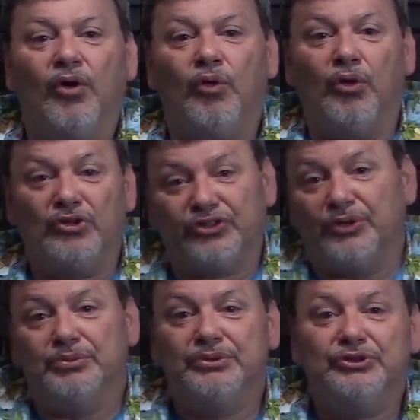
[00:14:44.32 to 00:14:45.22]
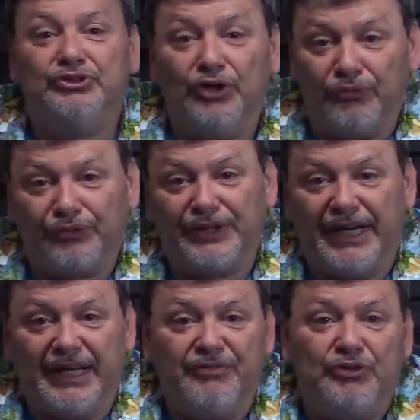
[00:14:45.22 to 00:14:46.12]
Also, don't
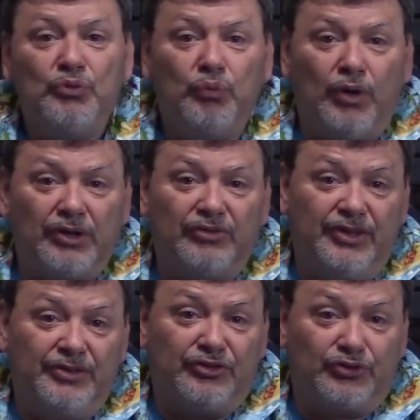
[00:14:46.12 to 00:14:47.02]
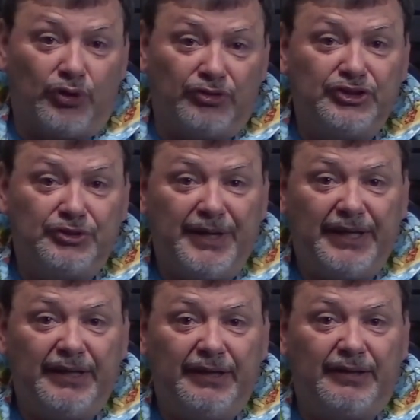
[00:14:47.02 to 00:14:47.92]
forget, if you want to see the sausage
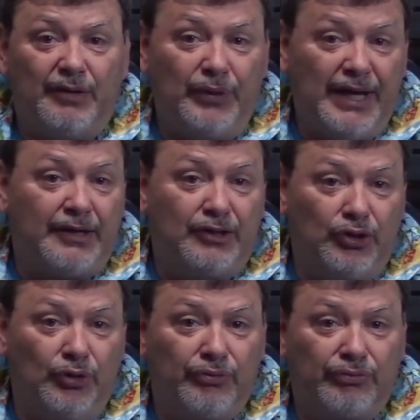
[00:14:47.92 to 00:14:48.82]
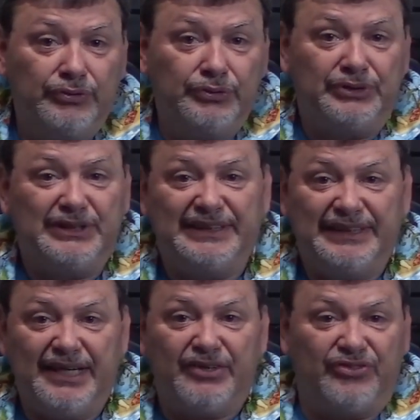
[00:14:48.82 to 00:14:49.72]
making that we had to go through to
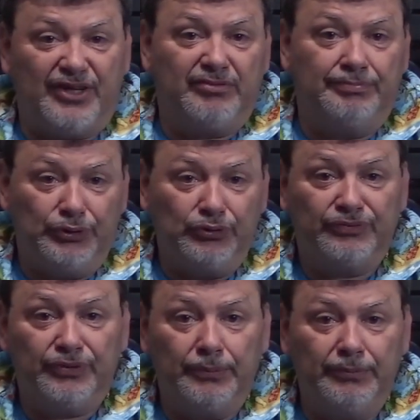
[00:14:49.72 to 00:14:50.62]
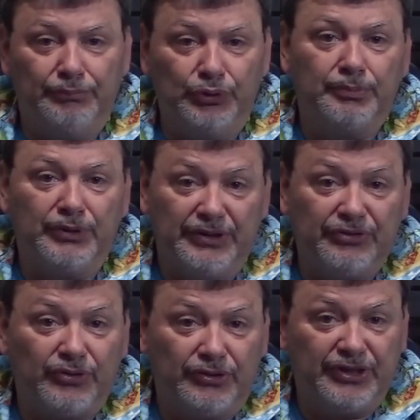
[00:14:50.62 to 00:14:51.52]
get a set of beautiful bootable
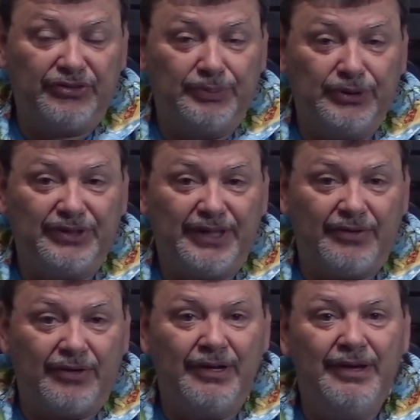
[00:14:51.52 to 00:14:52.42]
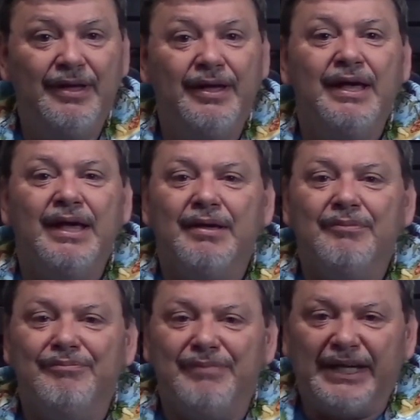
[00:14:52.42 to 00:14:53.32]
install discs put together,
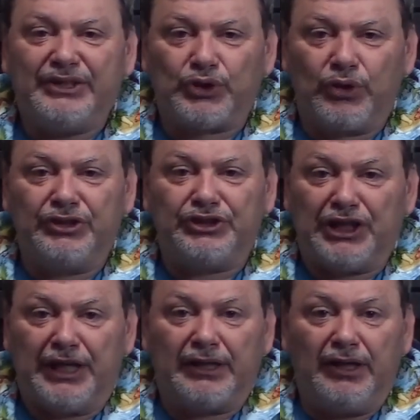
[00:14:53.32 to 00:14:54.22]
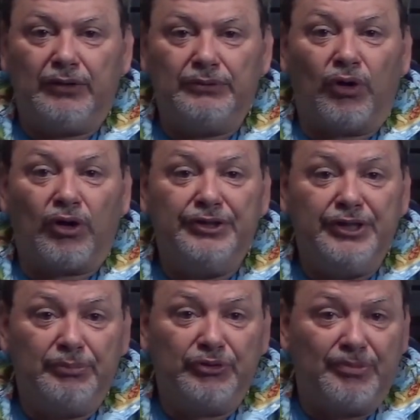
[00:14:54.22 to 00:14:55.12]
make sure to check out our
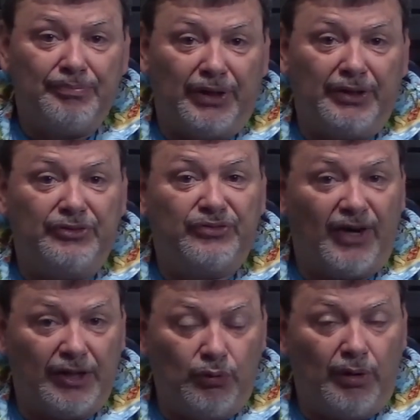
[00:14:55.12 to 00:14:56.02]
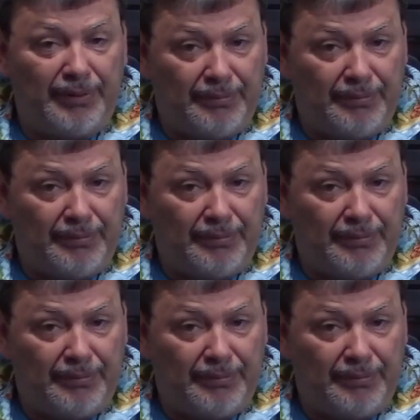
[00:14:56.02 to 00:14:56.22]
Nibbles and Bites follow-up